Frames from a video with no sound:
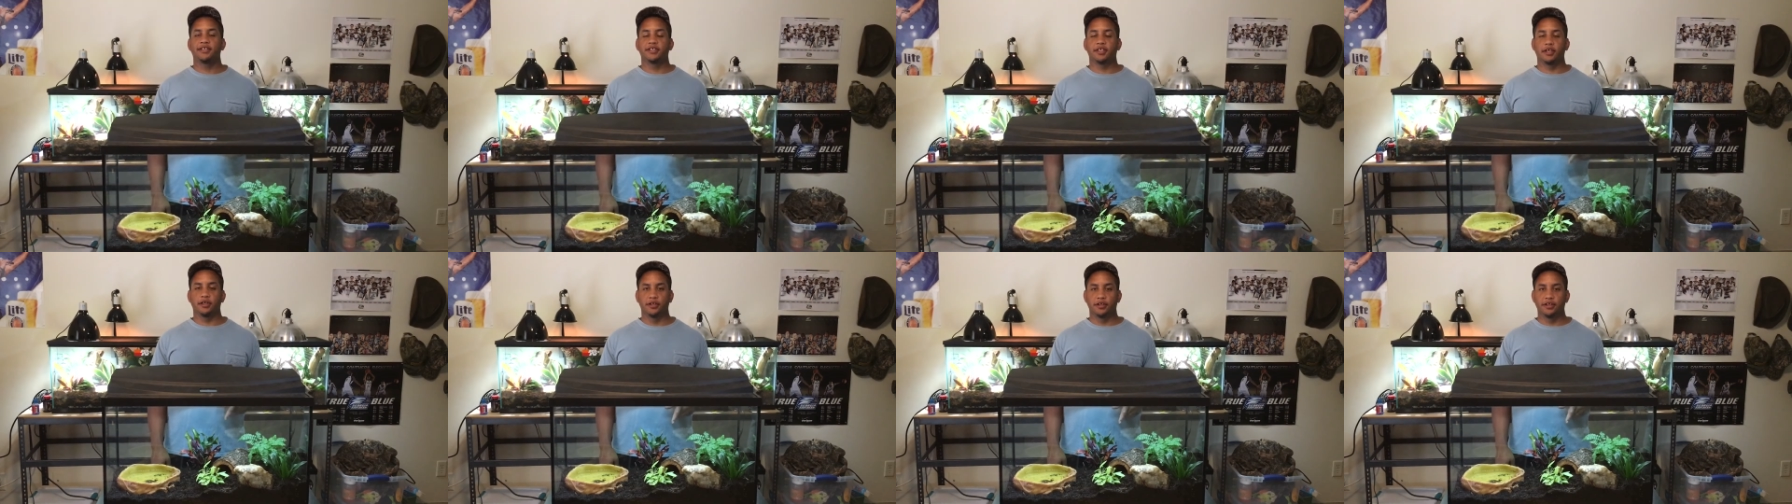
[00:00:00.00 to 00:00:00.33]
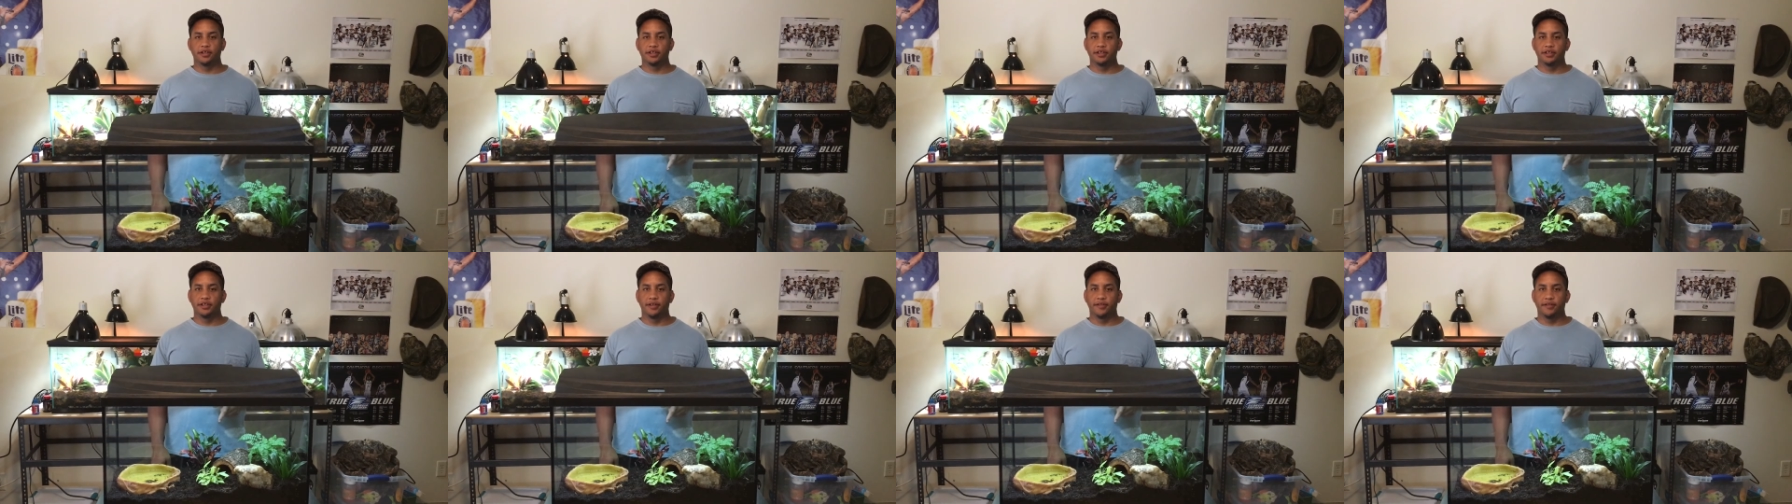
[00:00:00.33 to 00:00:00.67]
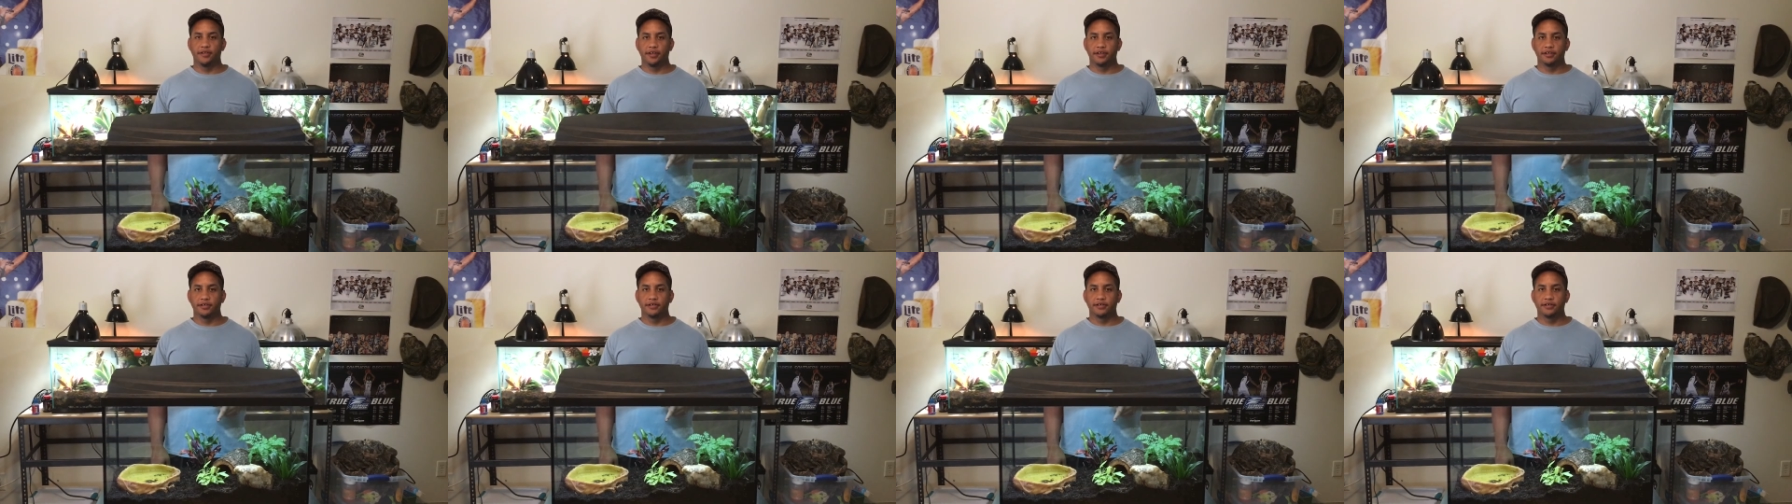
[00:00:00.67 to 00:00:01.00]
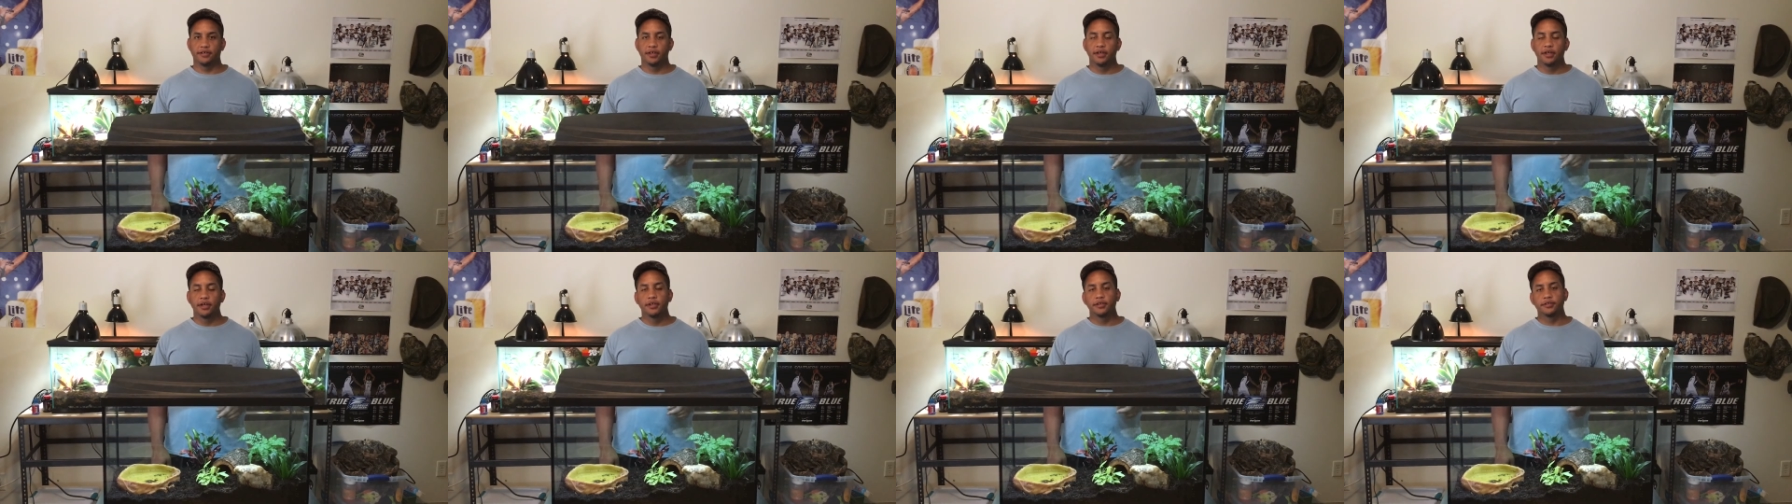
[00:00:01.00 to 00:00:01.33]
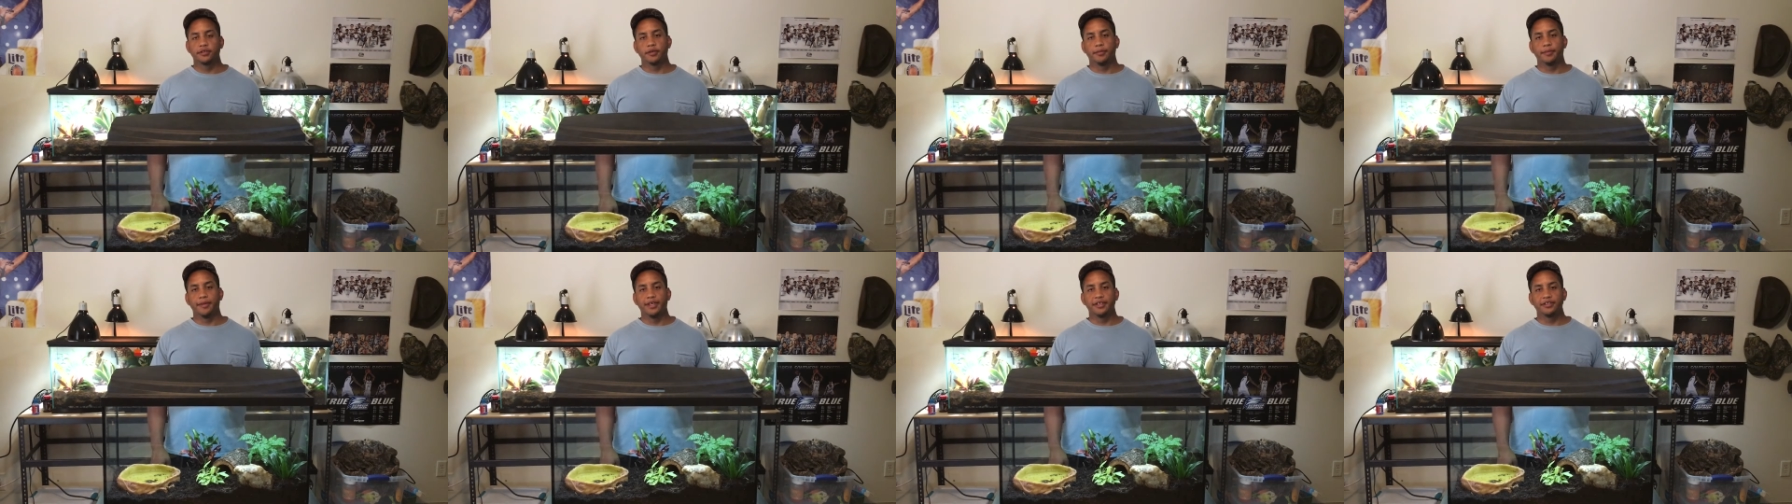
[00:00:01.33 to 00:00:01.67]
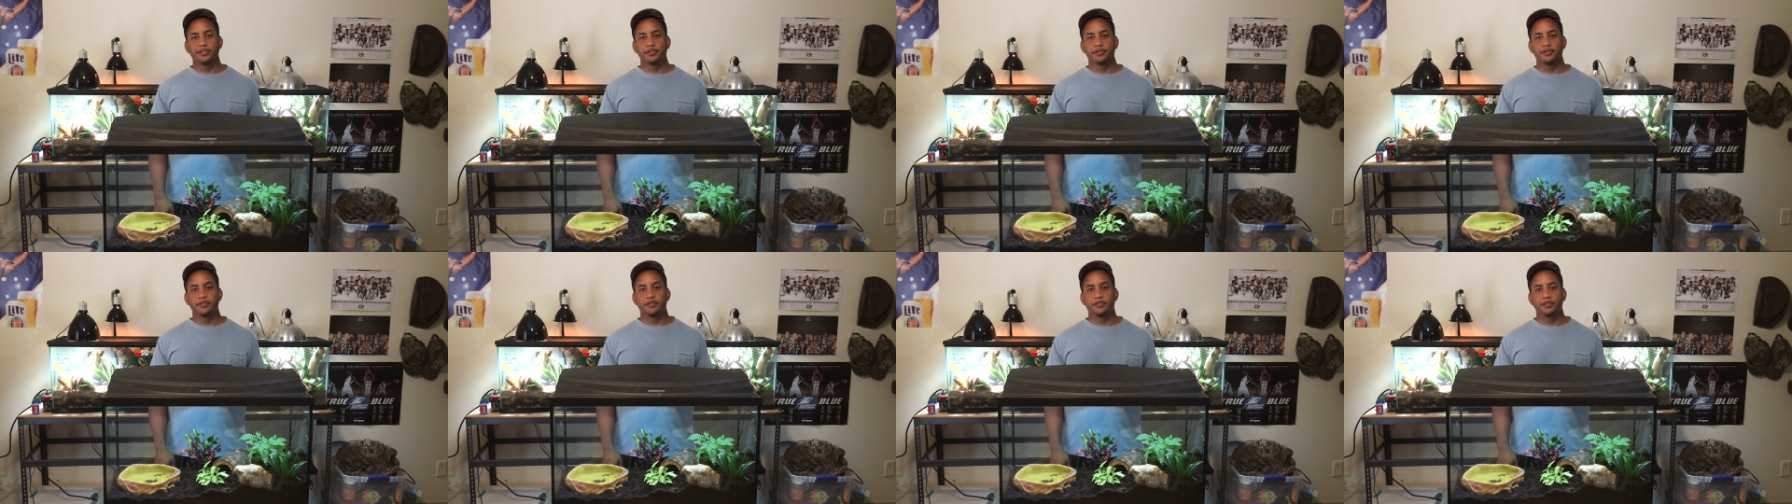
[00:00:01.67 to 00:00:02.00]
turn it into this. So make
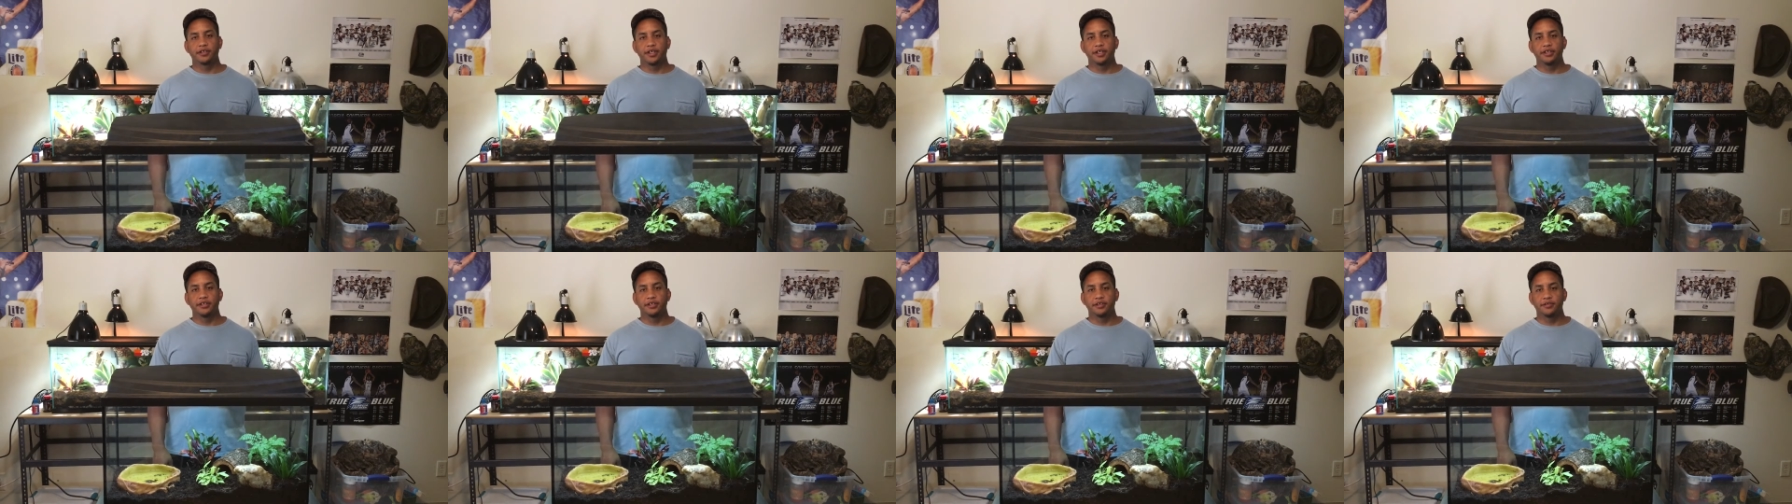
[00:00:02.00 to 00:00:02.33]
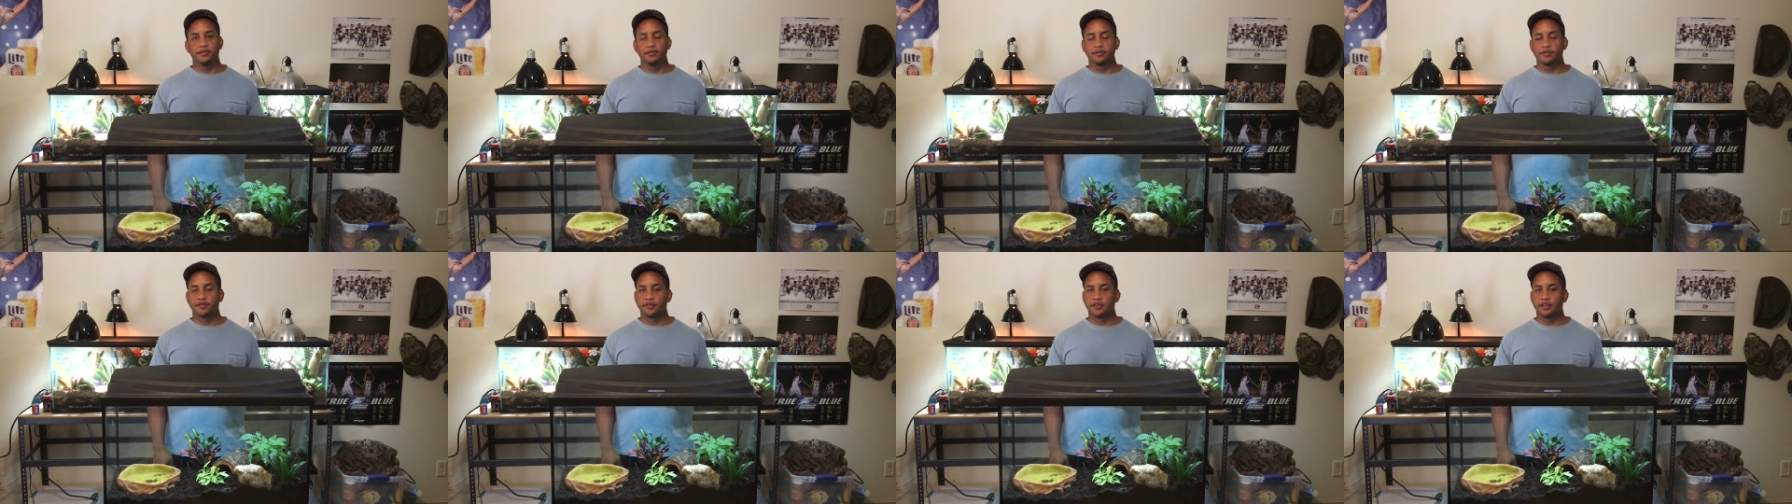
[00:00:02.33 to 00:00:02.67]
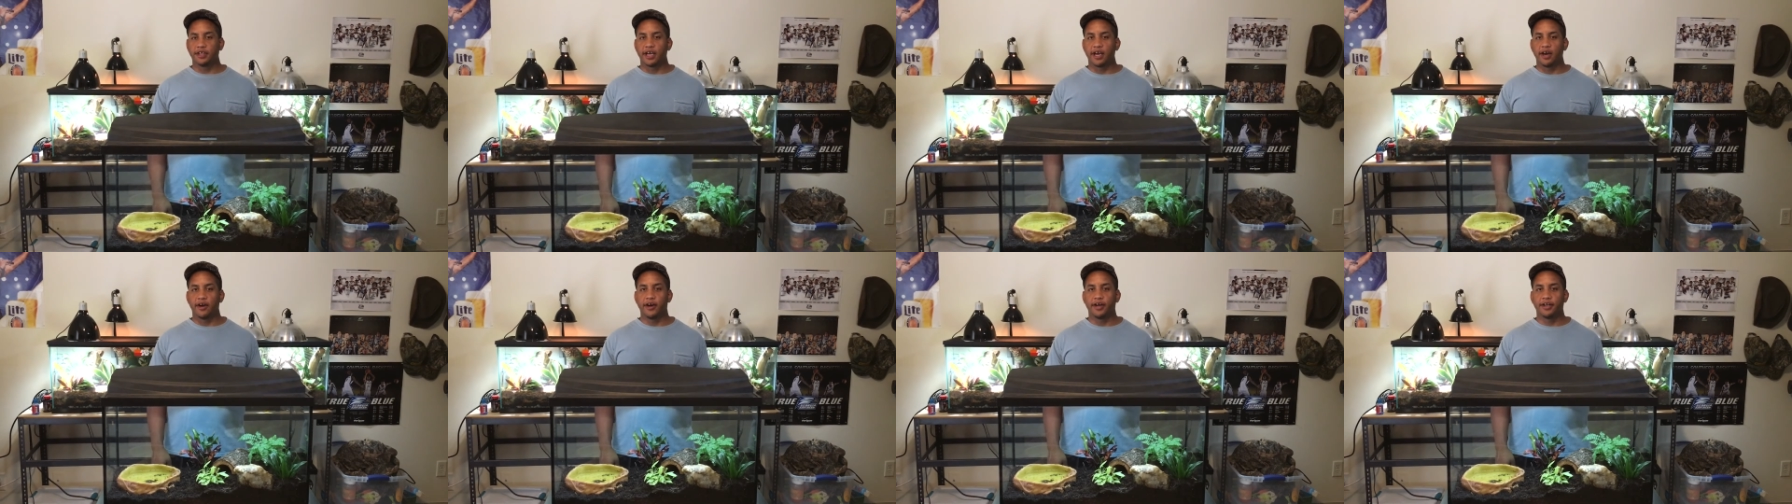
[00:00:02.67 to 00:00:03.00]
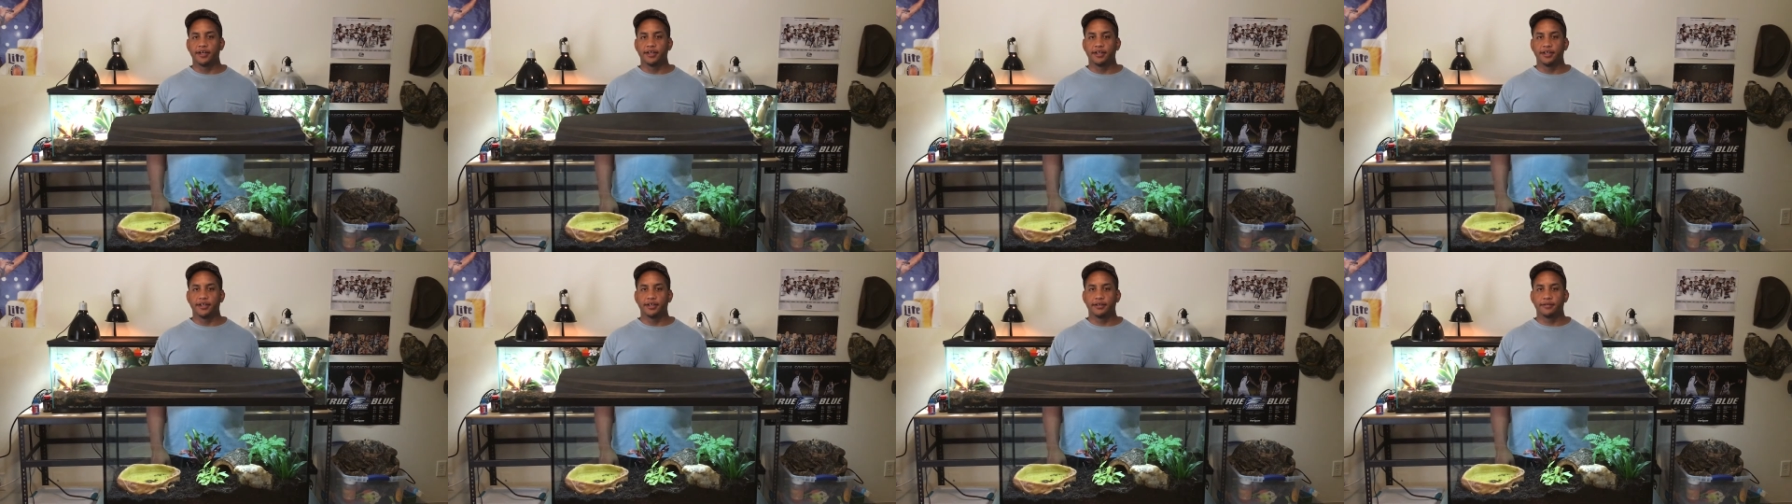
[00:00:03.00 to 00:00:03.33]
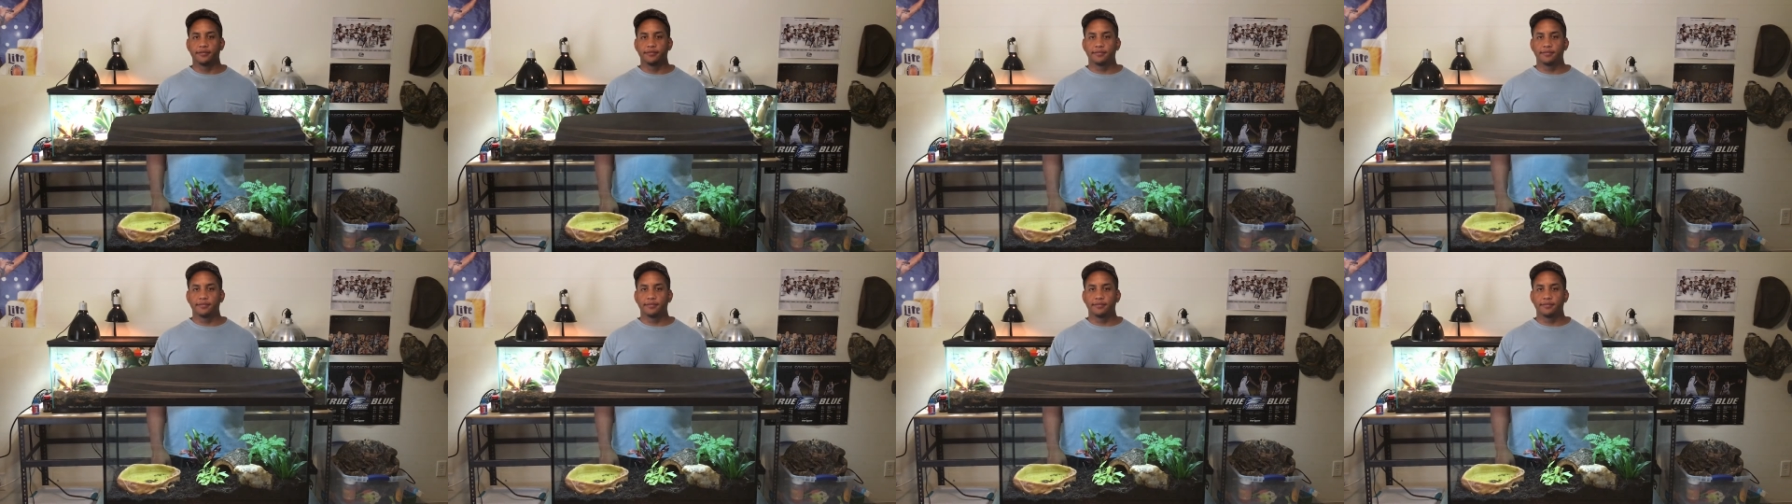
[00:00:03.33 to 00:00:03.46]
sure you stay tuned to see how I did it.